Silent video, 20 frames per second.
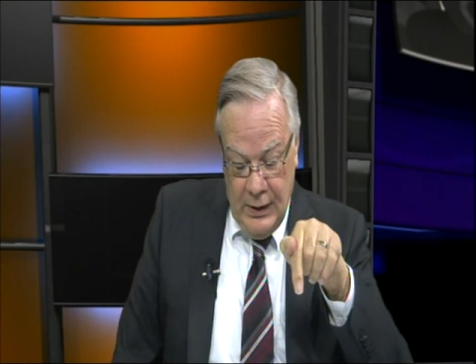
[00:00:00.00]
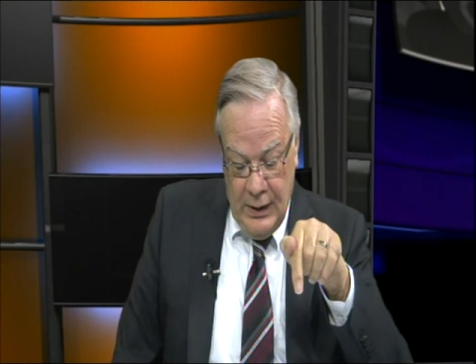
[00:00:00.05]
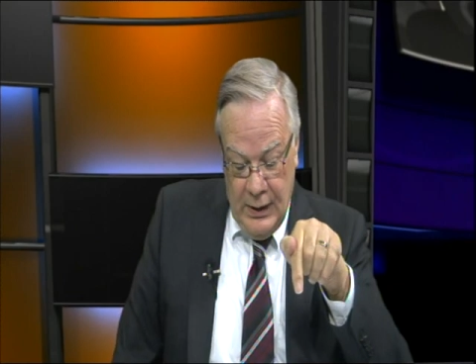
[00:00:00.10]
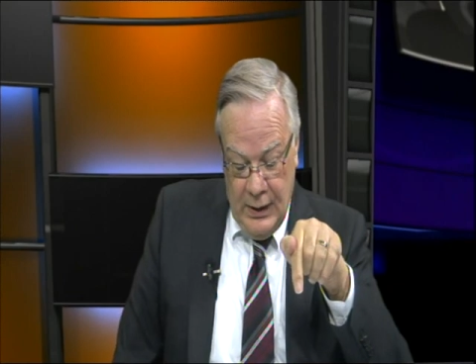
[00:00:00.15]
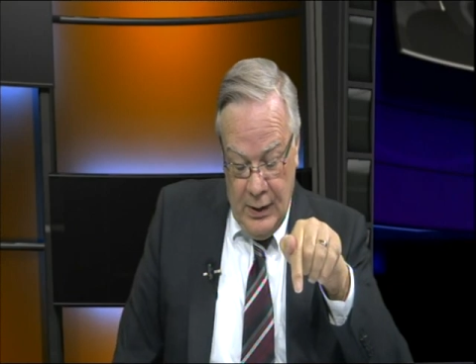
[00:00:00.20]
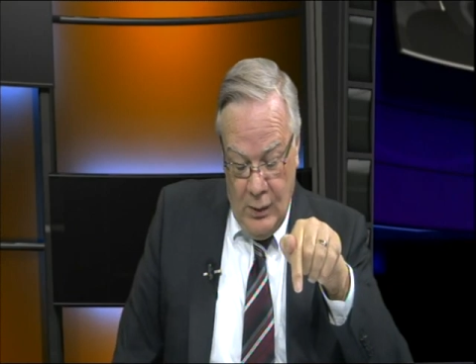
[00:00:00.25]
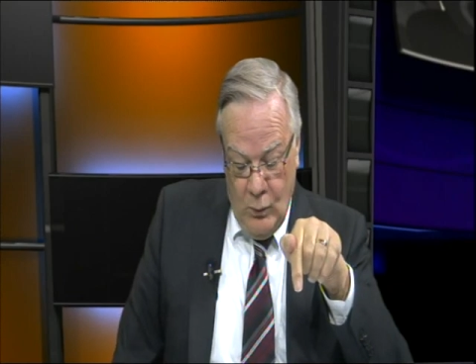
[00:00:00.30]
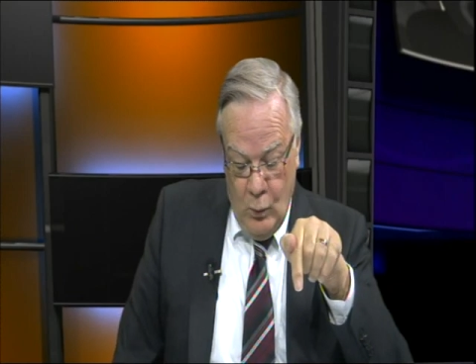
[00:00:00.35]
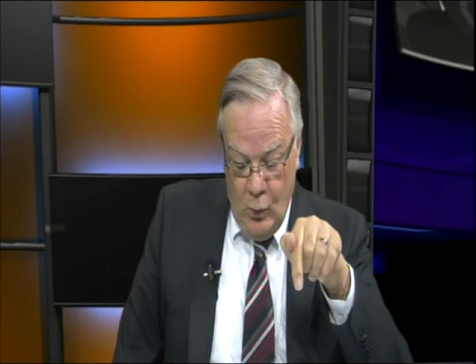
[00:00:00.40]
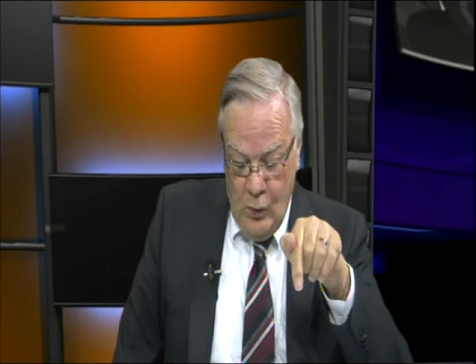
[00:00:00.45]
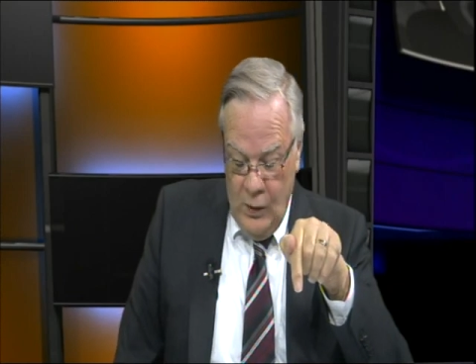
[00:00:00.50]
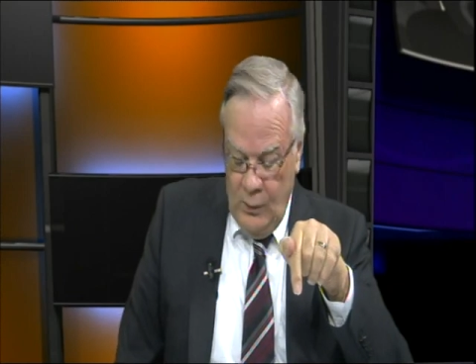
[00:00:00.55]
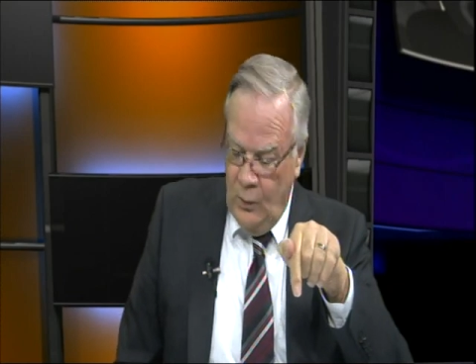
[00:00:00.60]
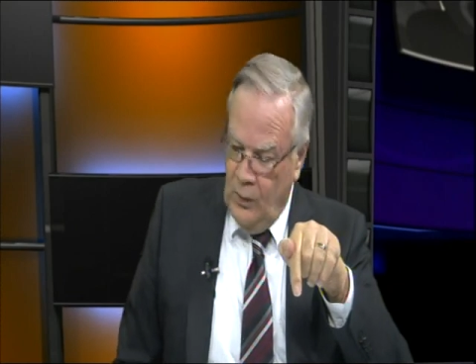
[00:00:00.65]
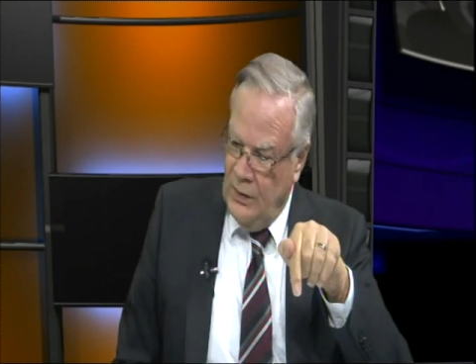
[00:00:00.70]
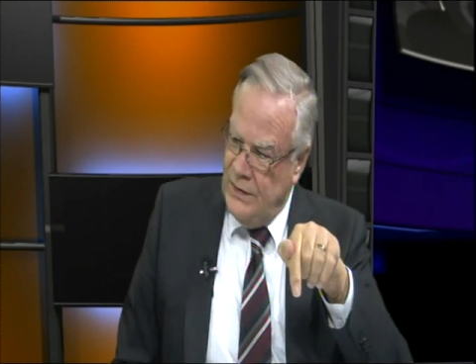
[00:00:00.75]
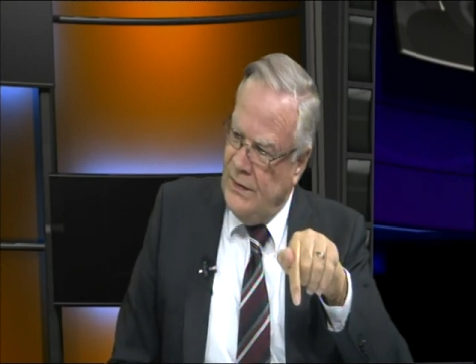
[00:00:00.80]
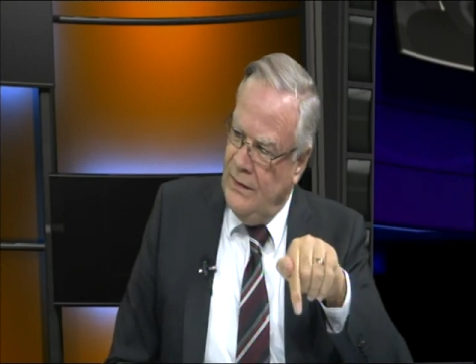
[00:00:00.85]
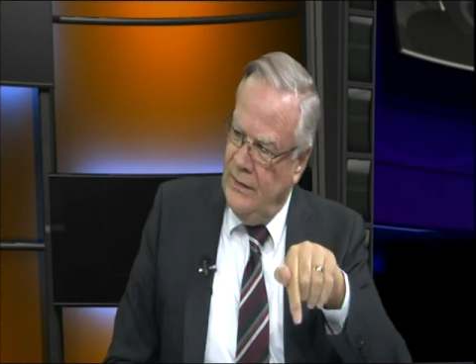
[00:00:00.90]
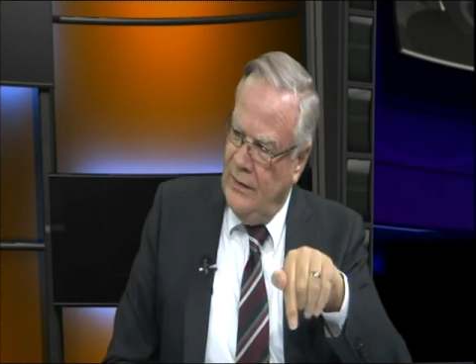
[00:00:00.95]
Uh, what,
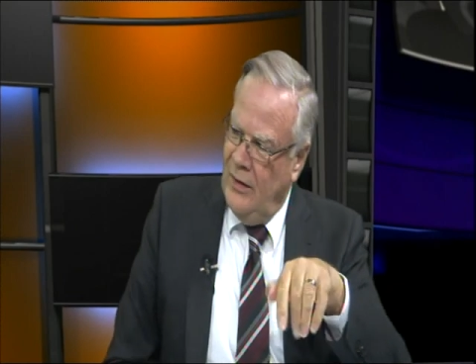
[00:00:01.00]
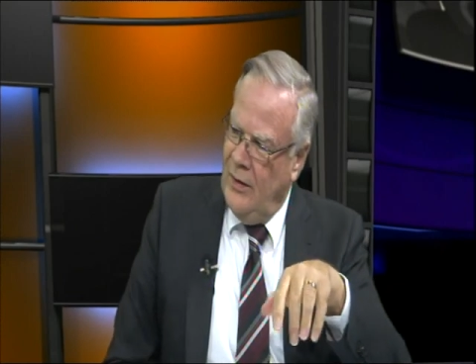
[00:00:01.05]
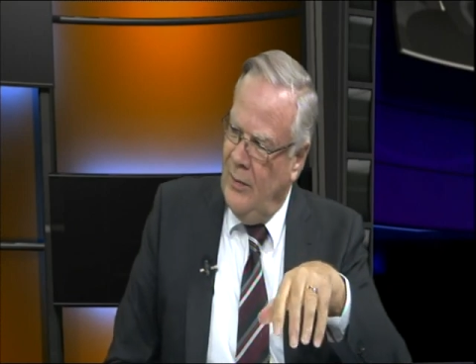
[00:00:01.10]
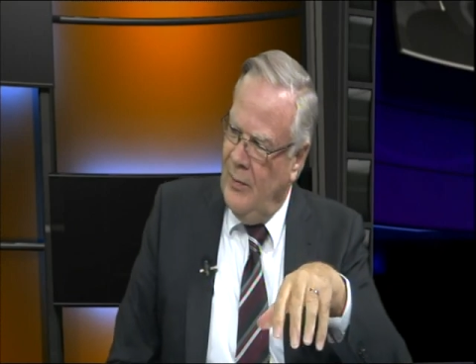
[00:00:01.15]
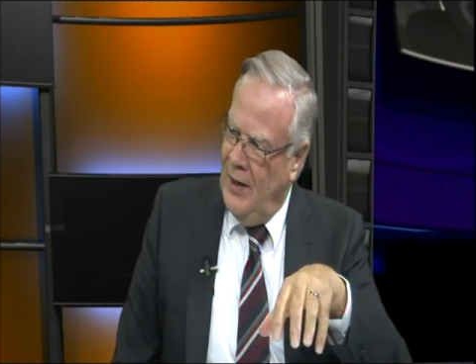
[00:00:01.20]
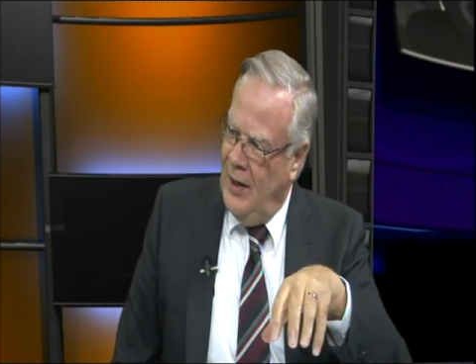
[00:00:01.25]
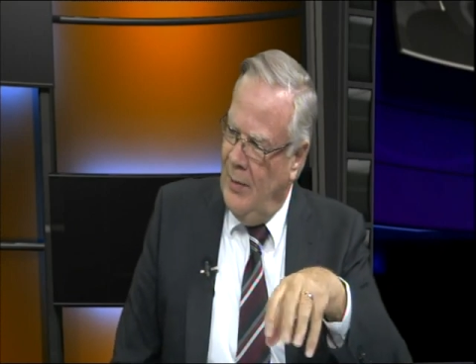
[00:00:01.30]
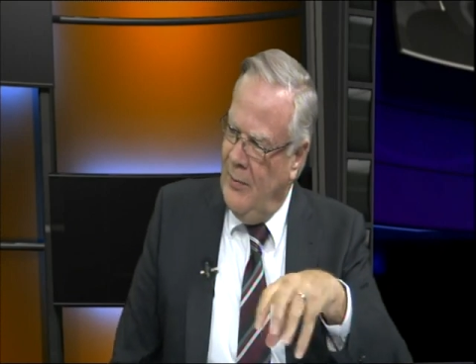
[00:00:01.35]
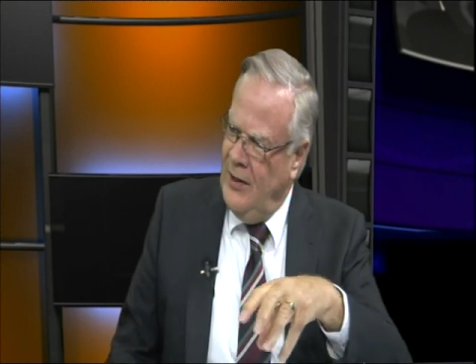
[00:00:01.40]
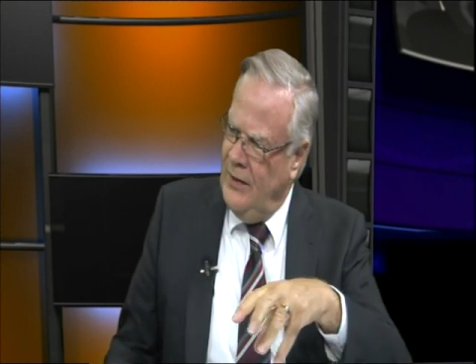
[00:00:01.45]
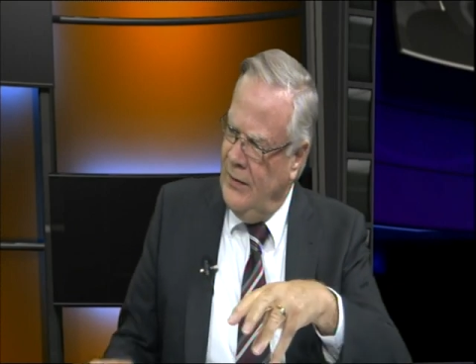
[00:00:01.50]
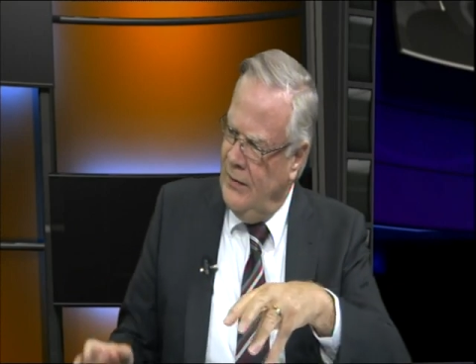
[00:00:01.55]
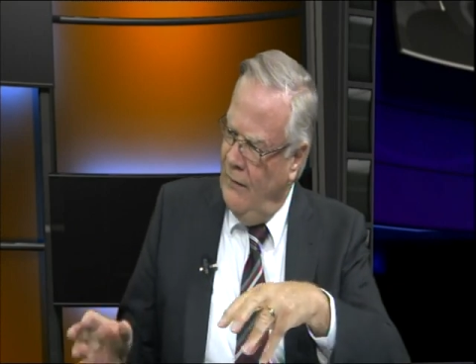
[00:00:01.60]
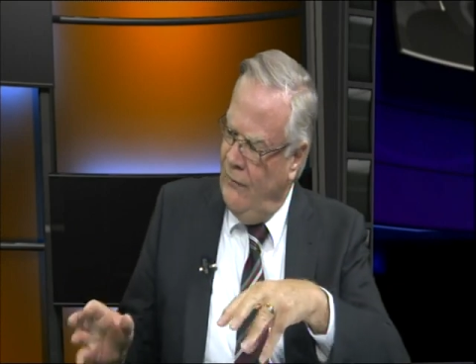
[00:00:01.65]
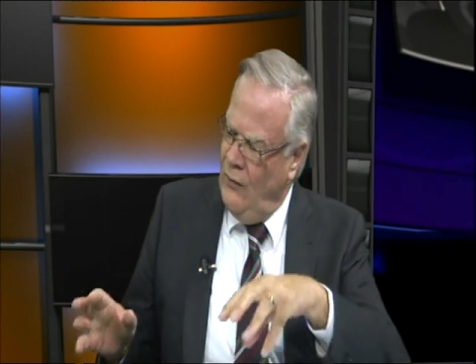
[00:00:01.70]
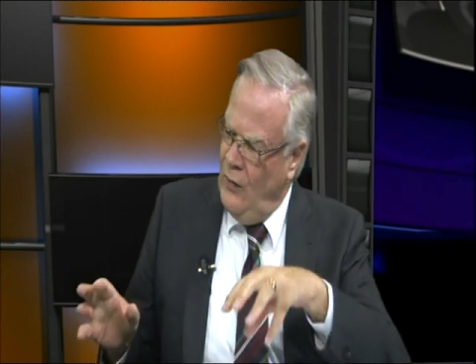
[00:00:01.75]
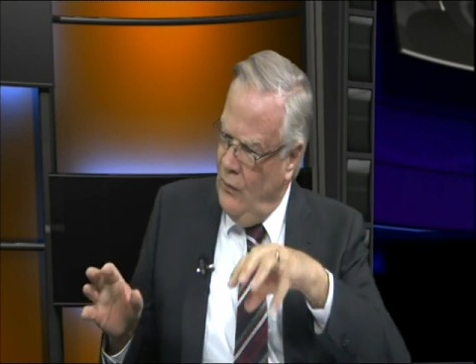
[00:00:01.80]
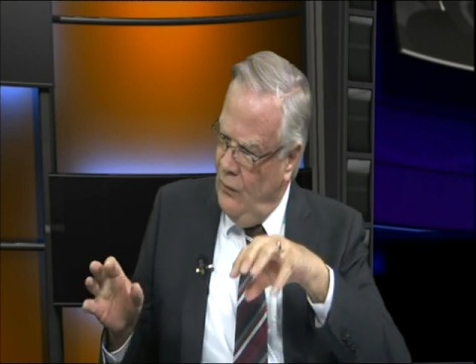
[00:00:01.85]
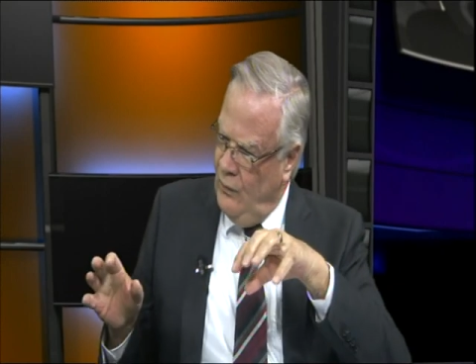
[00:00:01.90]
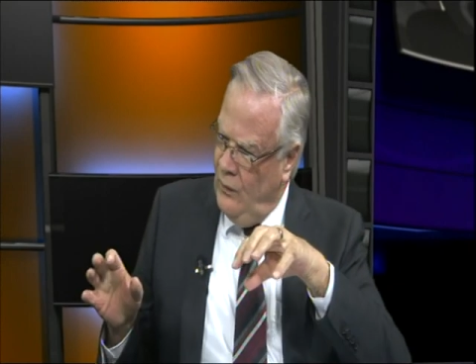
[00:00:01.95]
what do you know about? I mean, have
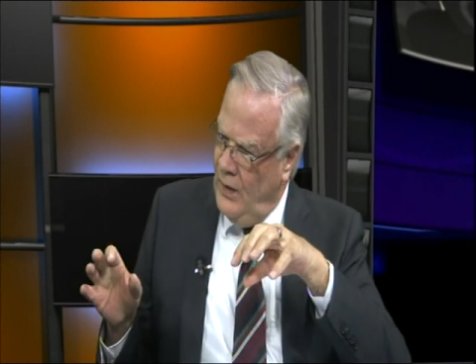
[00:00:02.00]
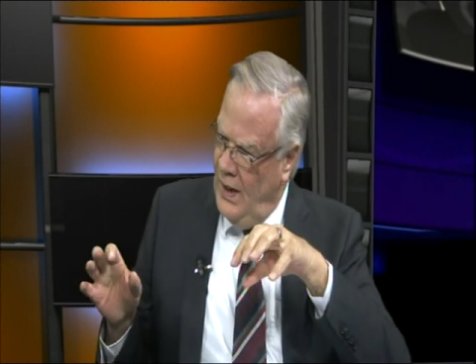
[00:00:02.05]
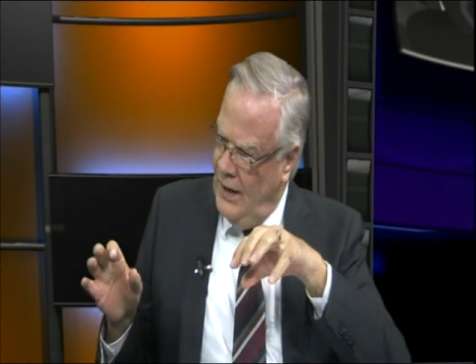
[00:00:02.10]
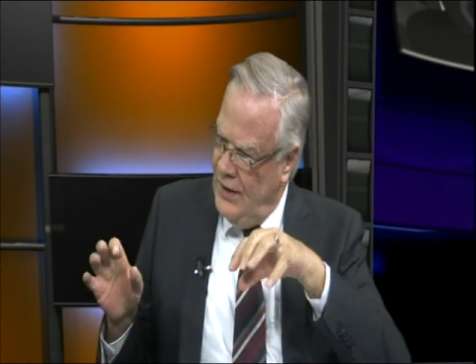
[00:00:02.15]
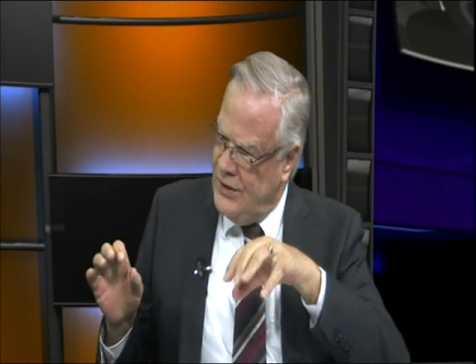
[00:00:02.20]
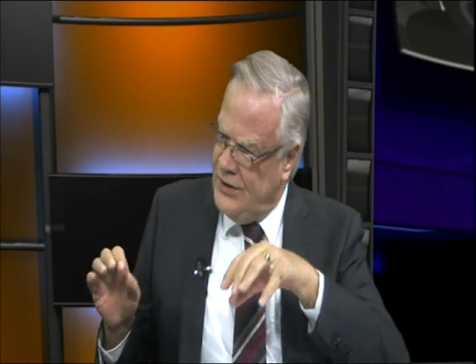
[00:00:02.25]
you had a